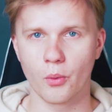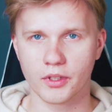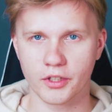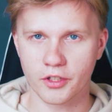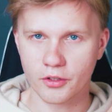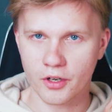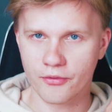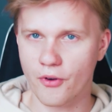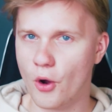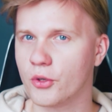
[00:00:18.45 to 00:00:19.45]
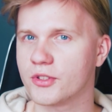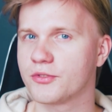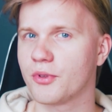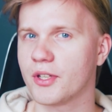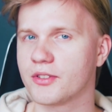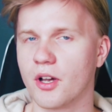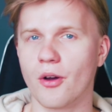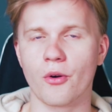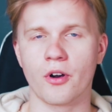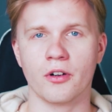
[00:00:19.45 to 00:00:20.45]
Whether you're a focused trader
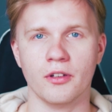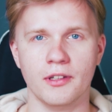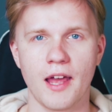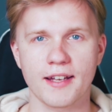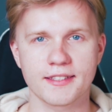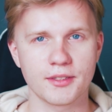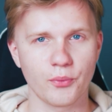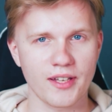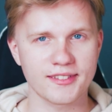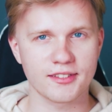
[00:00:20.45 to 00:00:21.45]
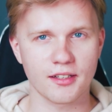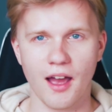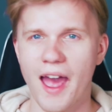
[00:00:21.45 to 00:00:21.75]
or a relaxed investor,